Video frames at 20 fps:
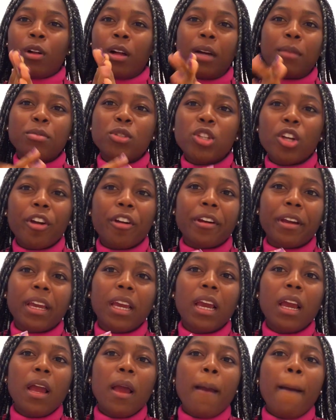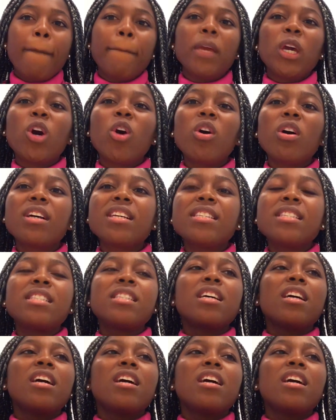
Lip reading: I'm sorry, because